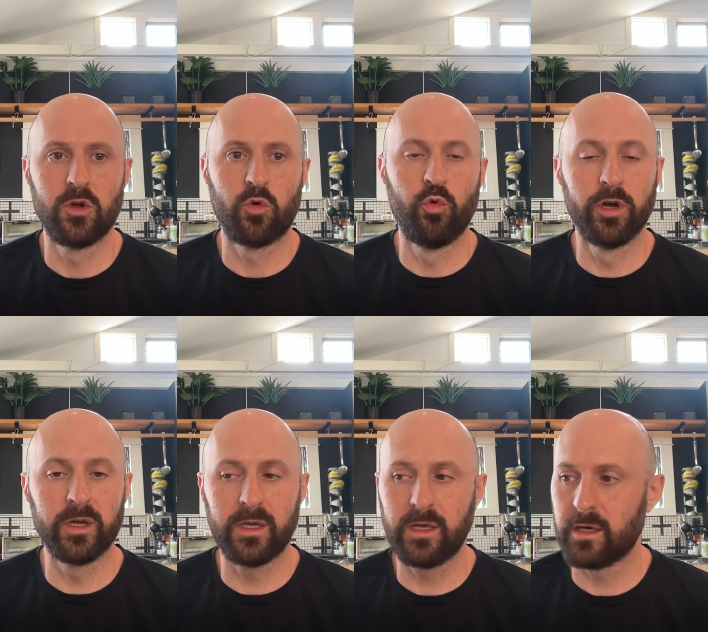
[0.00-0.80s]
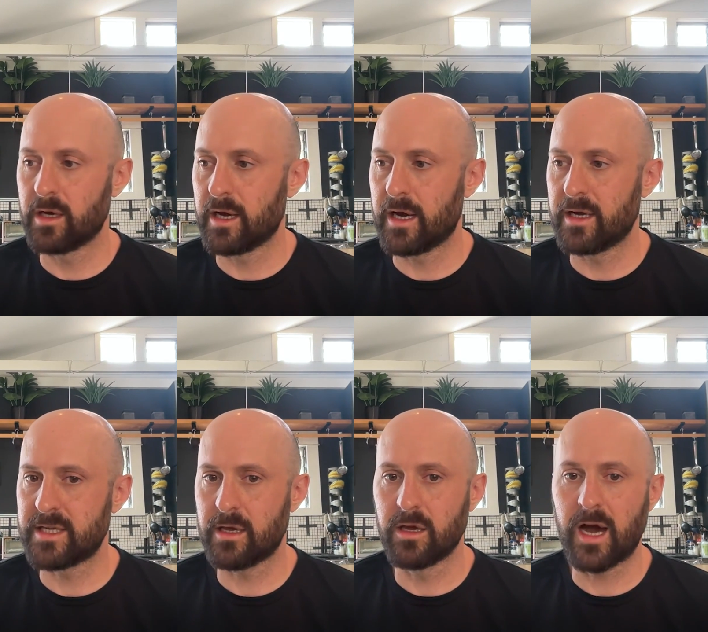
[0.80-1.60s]
really uh,
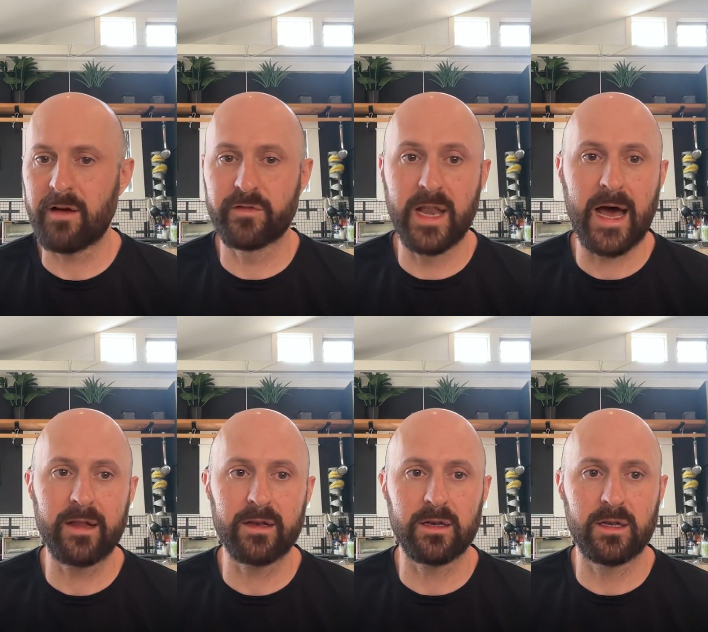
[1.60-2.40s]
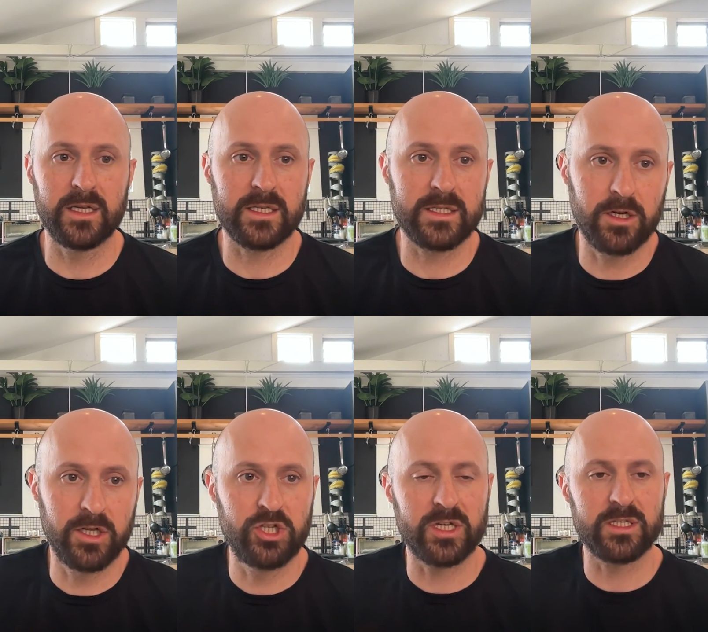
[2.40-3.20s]
taking off. Not
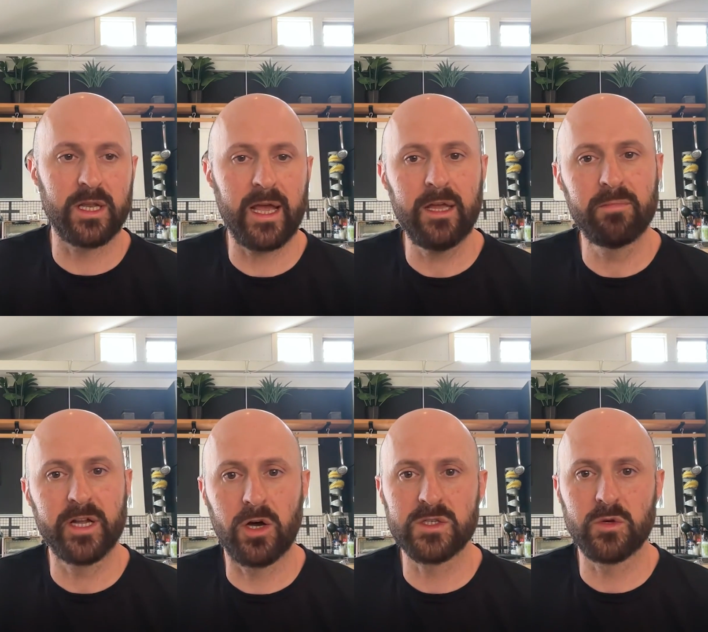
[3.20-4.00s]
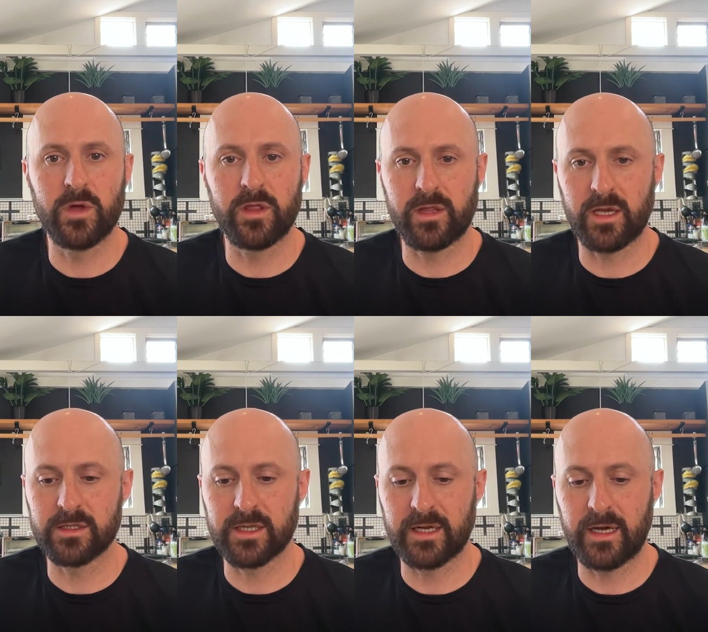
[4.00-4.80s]
necessarily just in aid, but also in
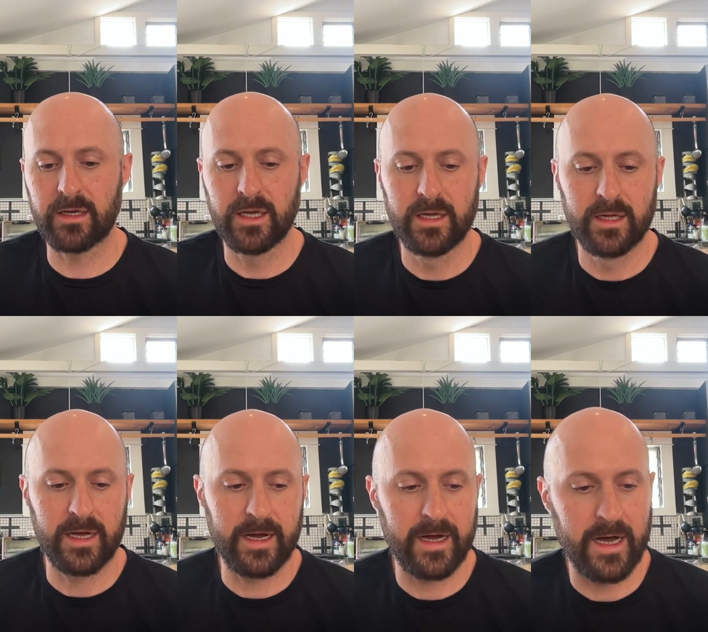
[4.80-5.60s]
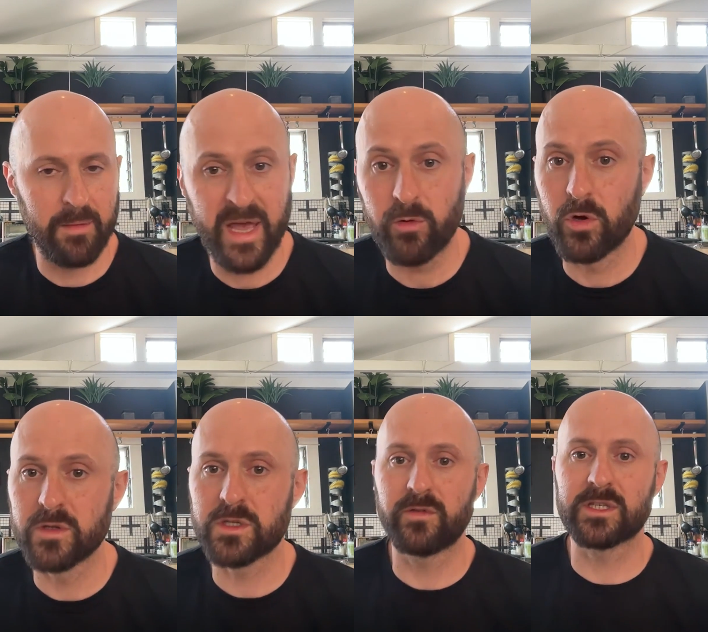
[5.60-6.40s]
things like uh, payroll
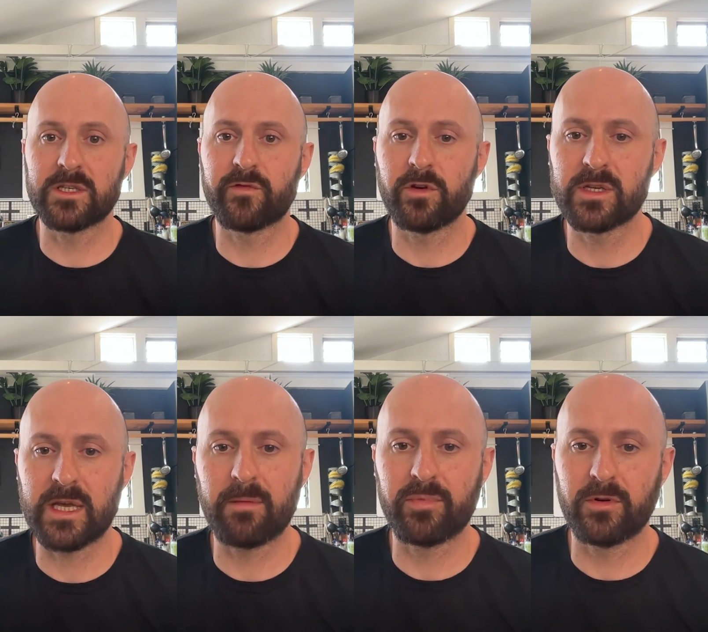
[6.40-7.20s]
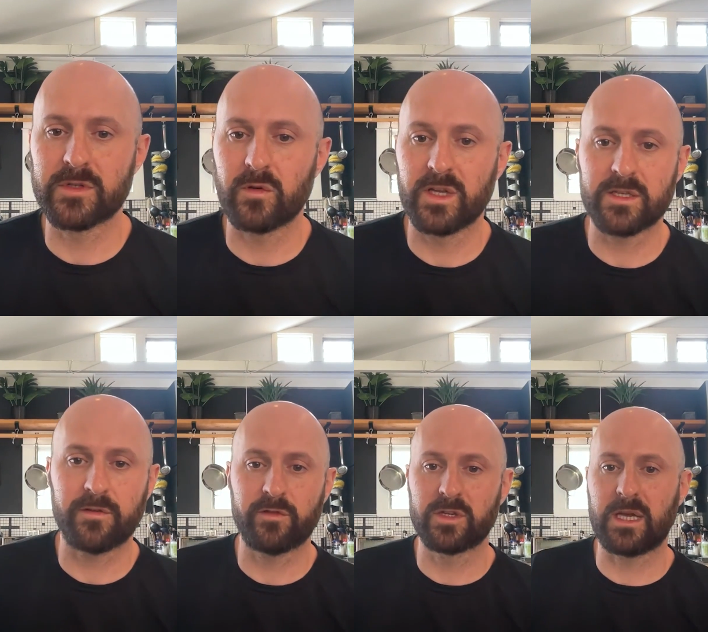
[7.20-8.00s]
services, for example. So let's say,
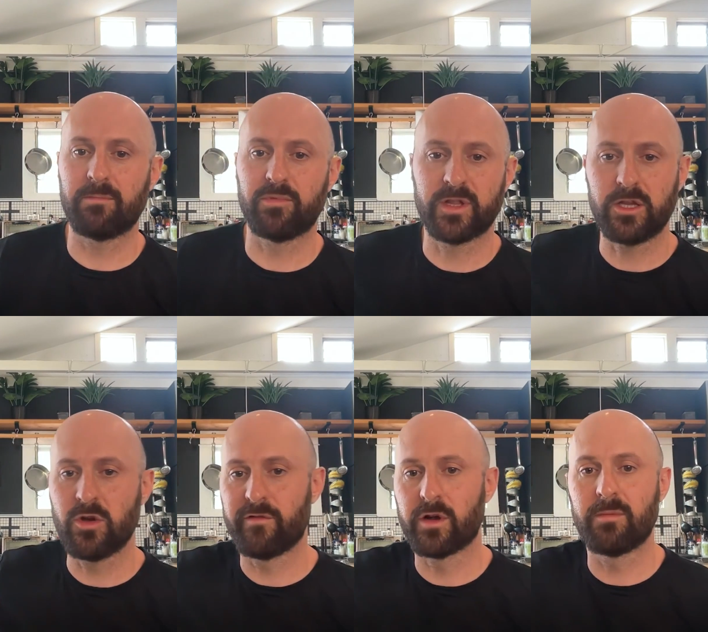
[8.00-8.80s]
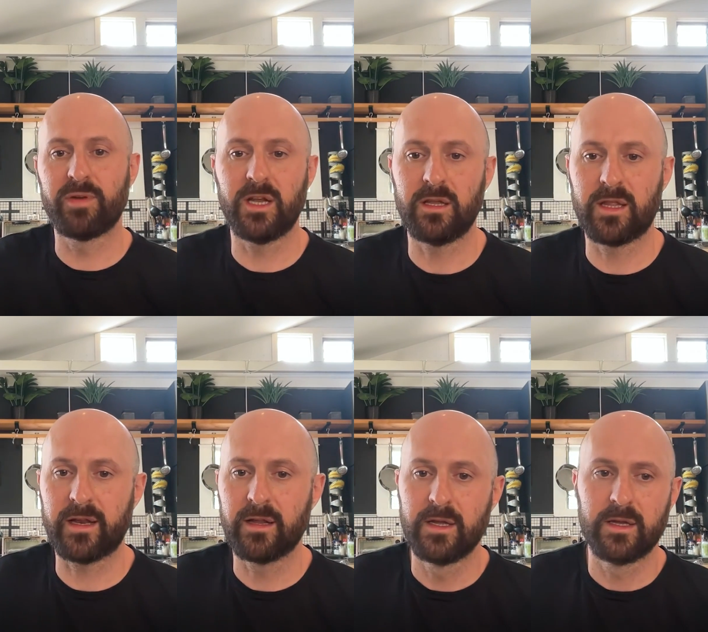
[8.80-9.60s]
for example, that you have a company
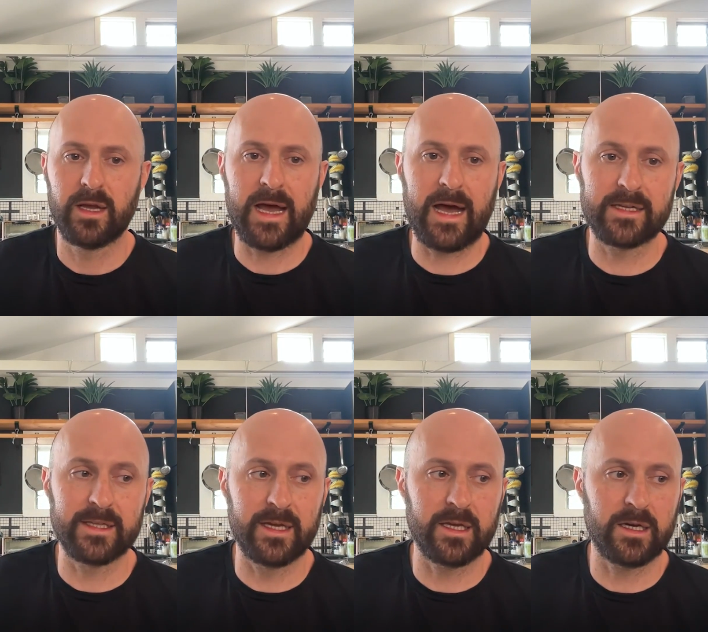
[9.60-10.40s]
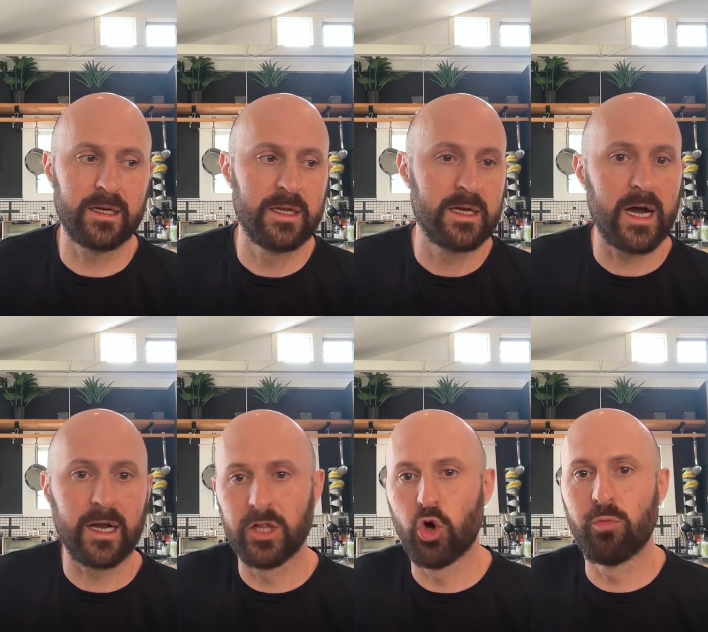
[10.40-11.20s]
that has like a, a
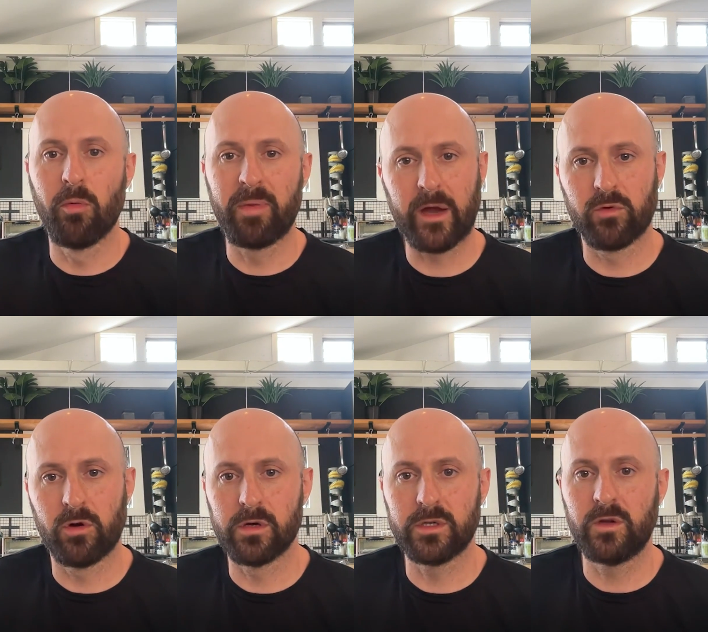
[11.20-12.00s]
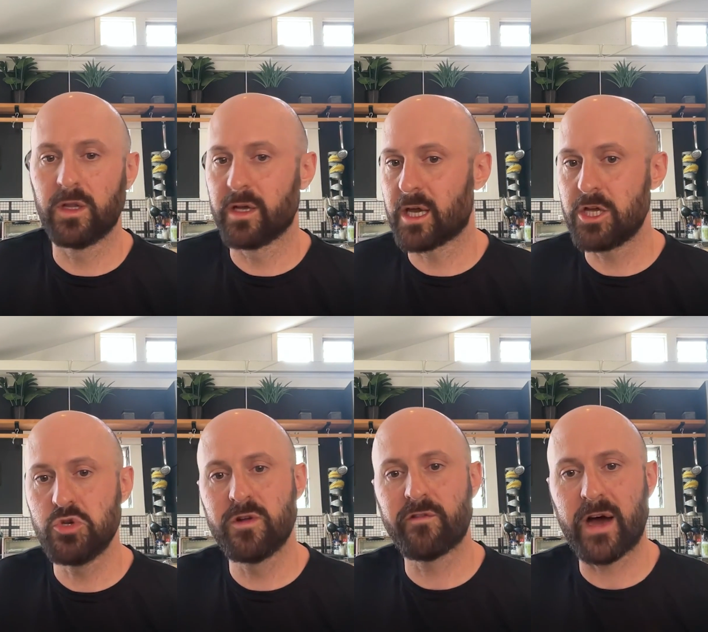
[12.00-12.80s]
global payroll, and you need like a
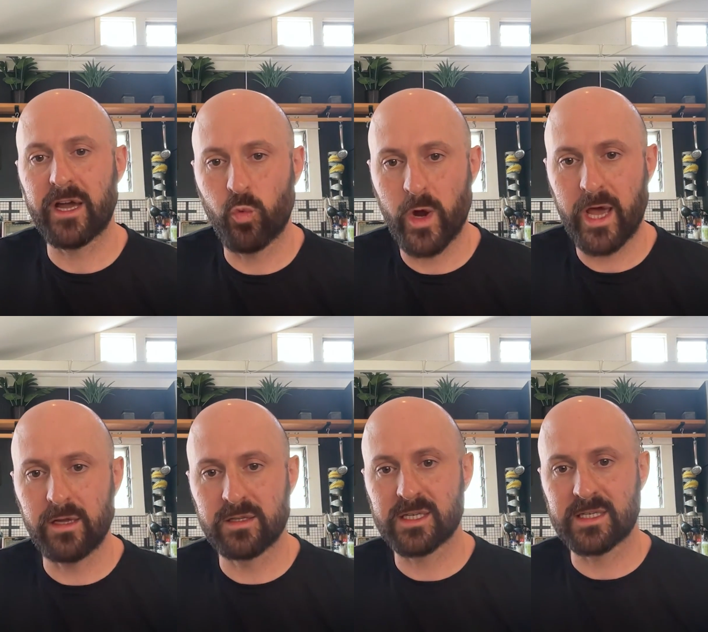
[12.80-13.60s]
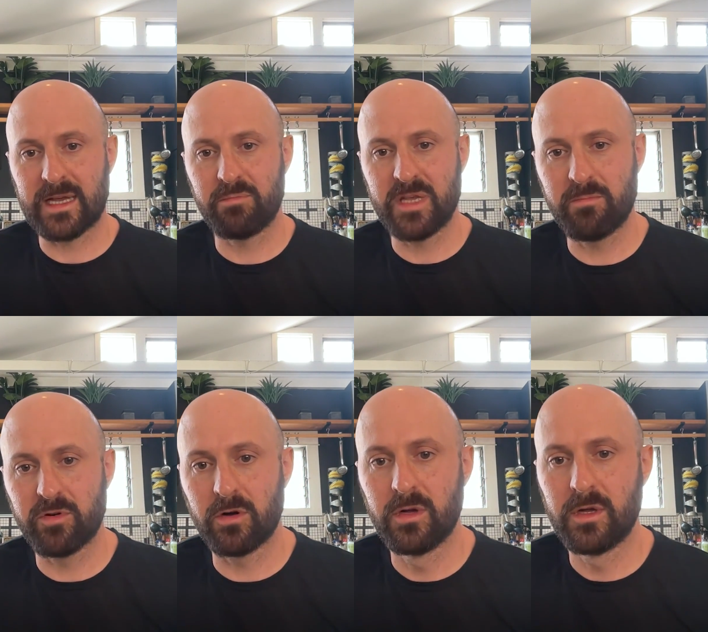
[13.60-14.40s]
unified way to send
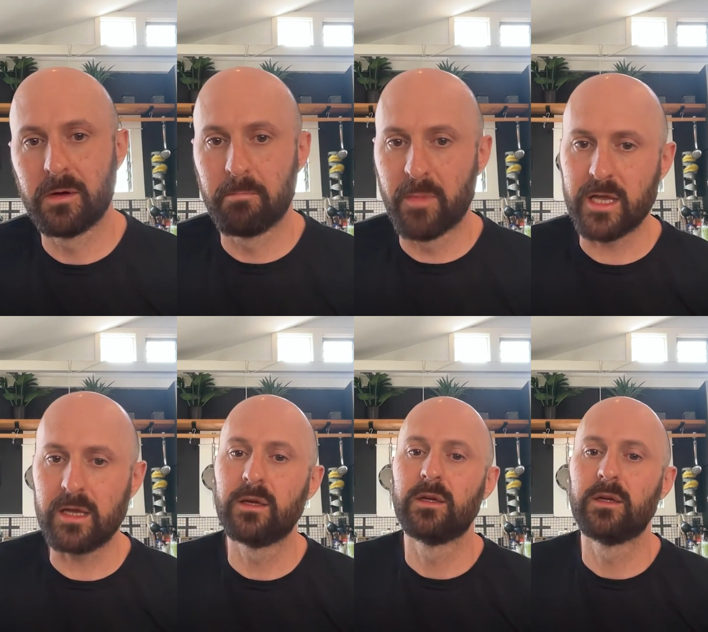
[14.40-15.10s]
people money